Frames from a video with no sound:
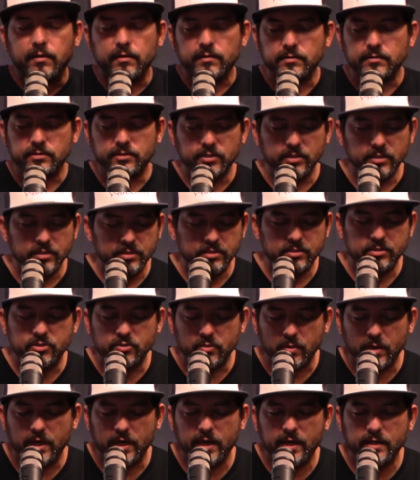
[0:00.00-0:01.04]
Just
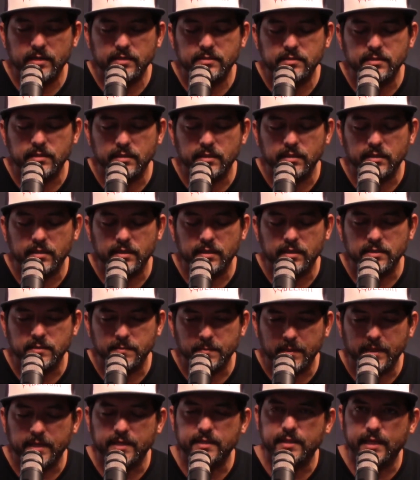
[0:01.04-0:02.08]
trying to
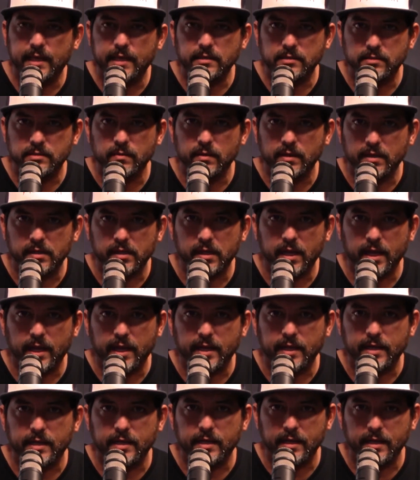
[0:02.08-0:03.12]
explain that to a
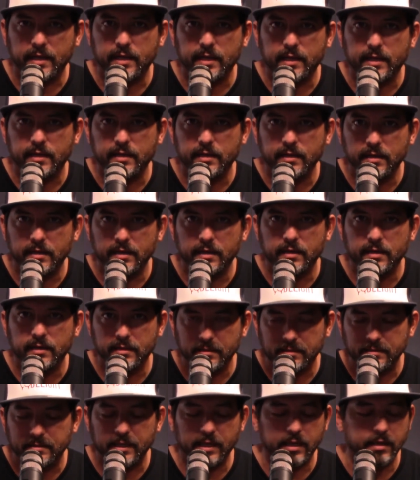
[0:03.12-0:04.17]
client and
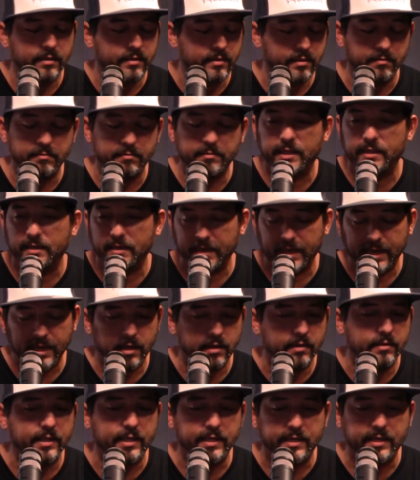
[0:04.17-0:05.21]
tell them that
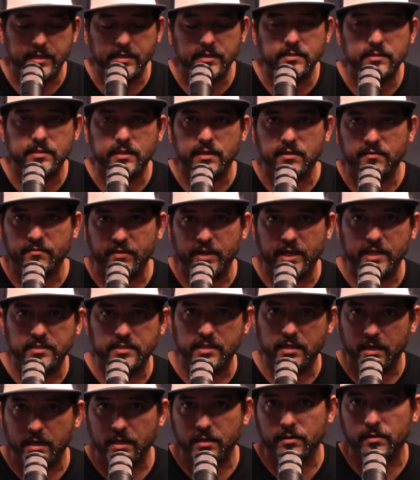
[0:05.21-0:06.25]
now they get to invest
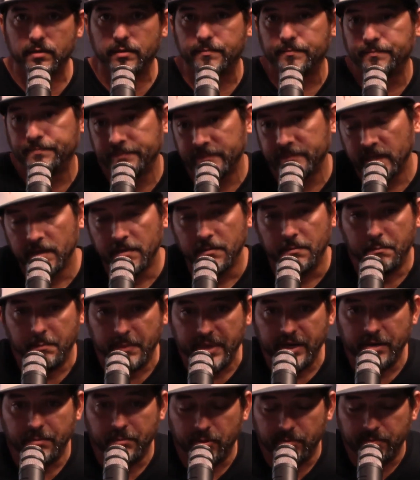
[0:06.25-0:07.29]
another
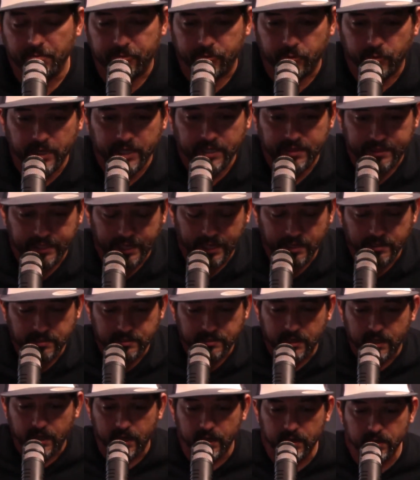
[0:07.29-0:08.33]
minimum
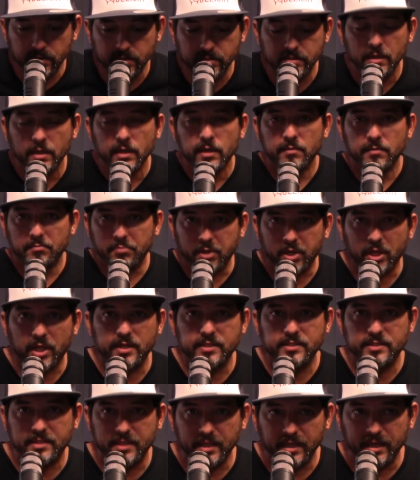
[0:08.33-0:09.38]
$3,000
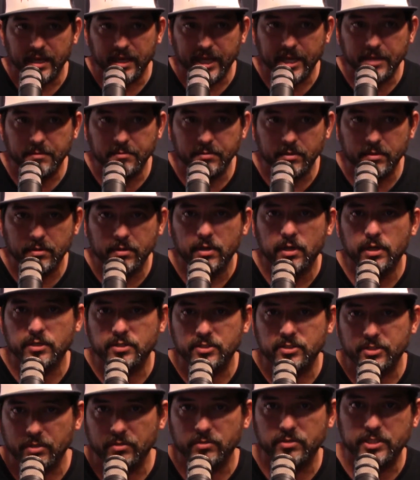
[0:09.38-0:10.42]
plus the labor
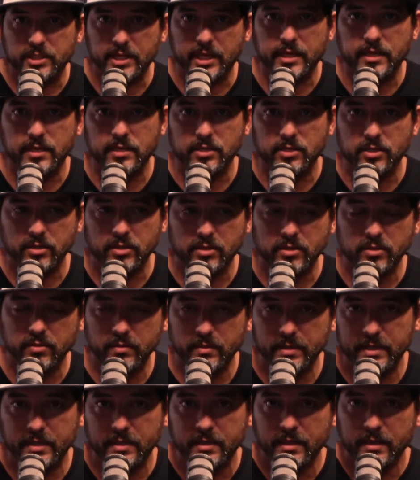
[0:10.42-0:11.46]
associated to
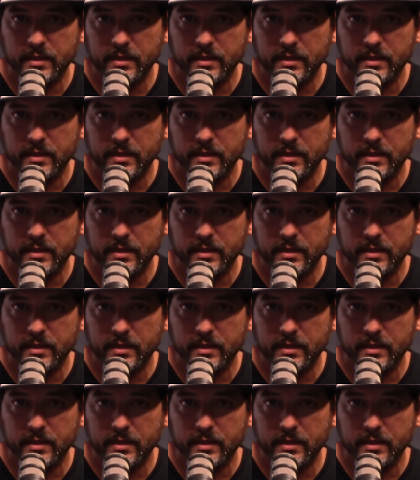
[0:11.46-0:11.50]
do it,